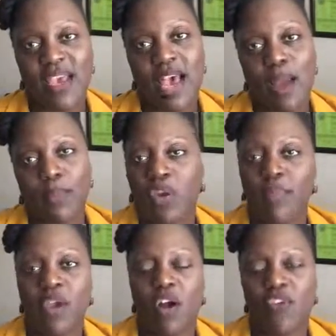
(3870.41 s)
I'm going to
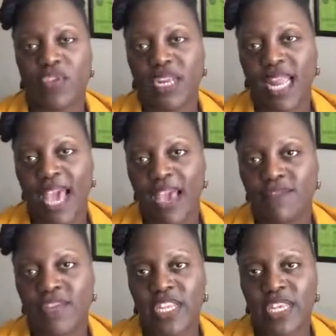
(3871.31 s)
be offering live
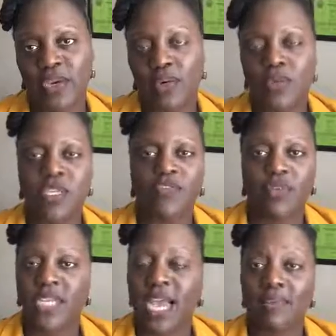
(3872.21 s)
videos from
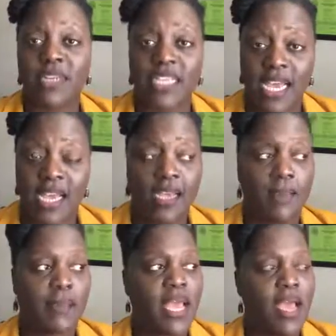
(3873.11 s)
time to time.